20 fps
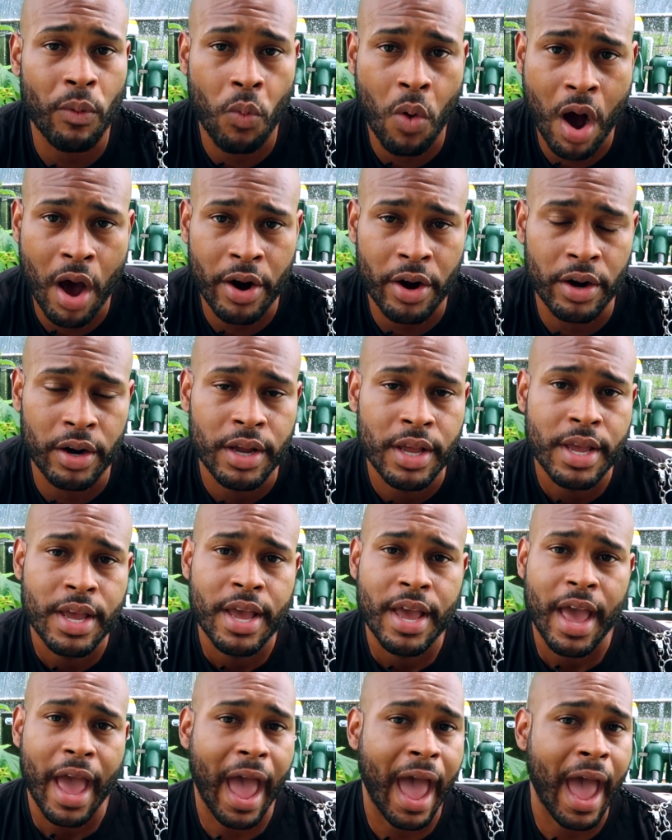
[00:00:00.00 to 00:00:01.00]
water
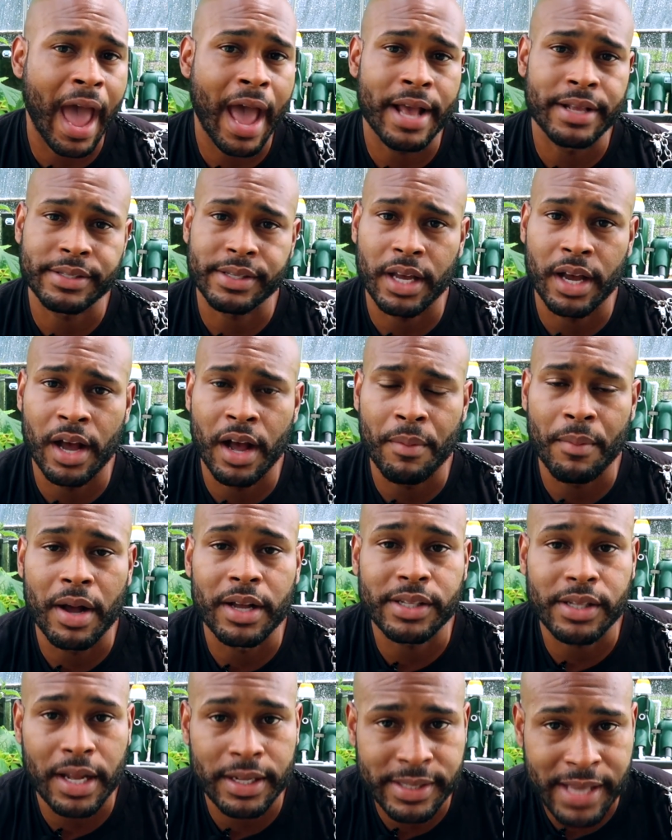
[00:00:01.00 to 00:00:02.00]
as
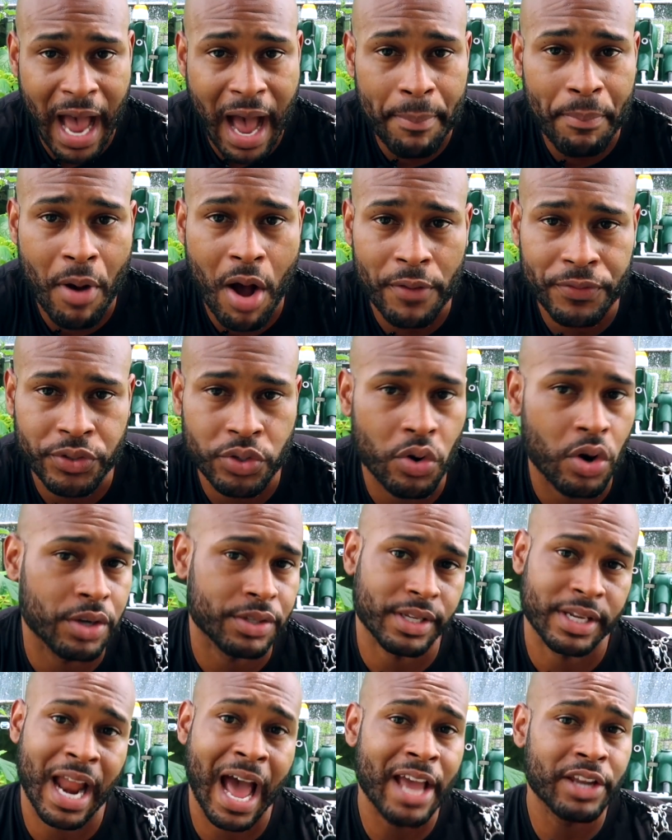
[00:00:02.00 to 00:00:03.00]
a top-off
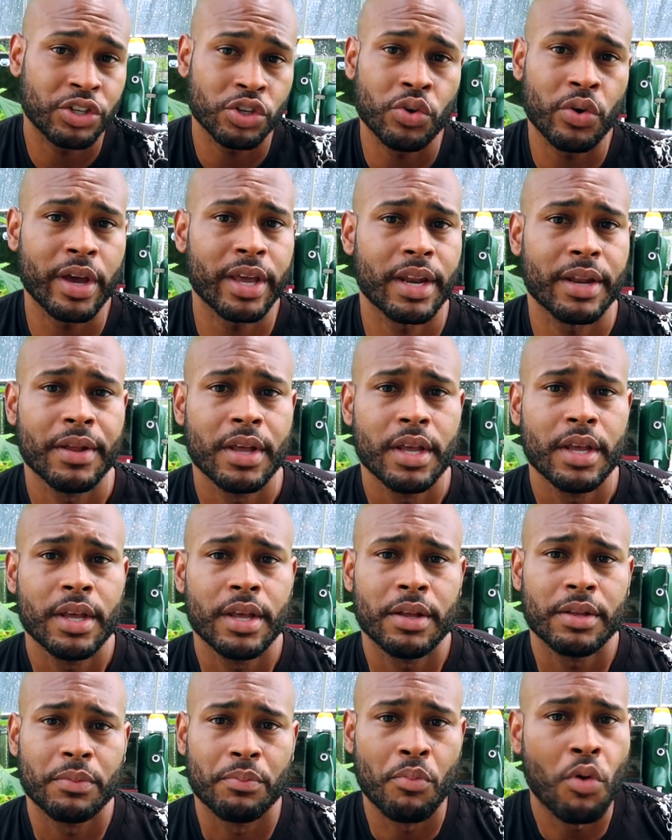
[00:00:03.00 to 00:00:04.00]
source. And I do it
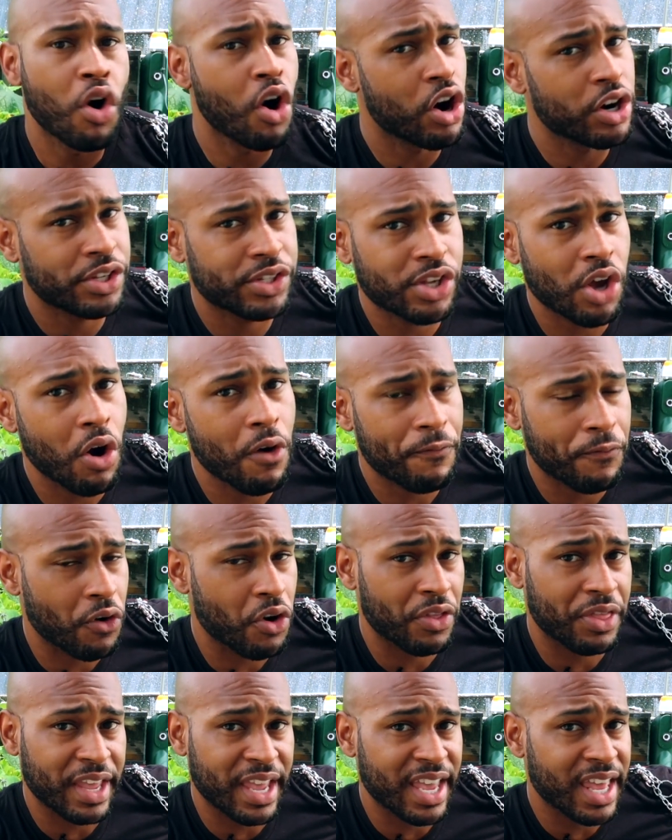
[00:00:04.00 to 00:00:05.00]
more so
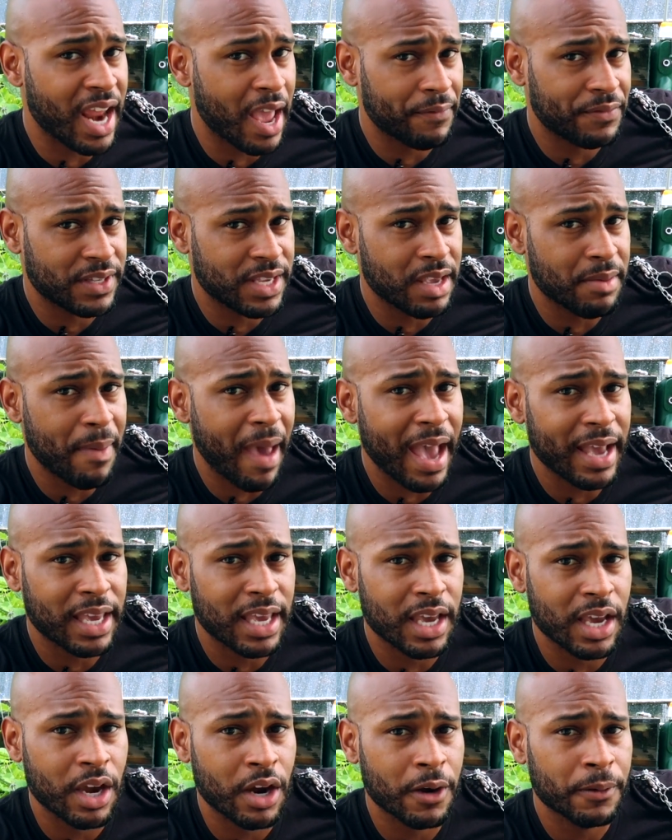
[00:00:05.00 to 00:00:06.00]
for the NFT back
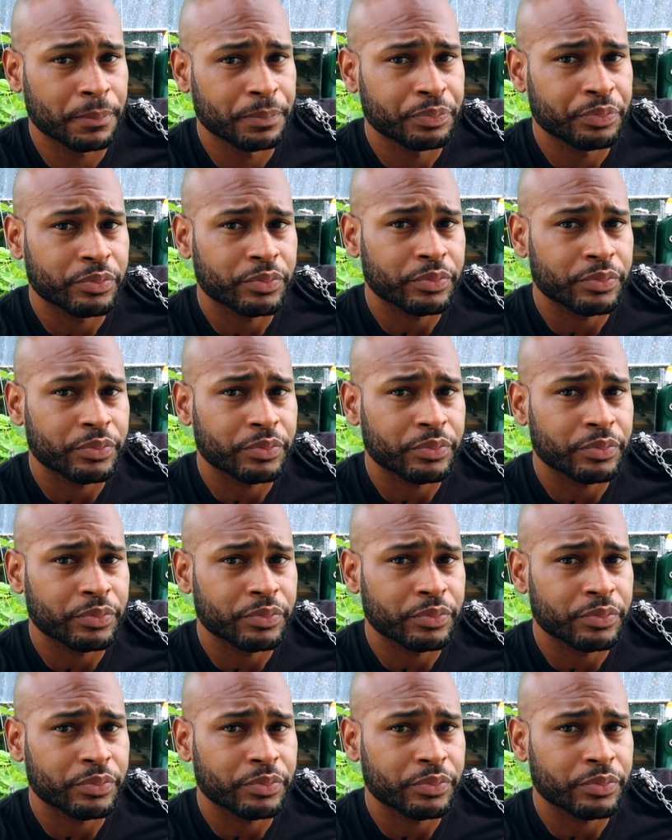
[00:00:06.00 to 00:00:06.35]
here.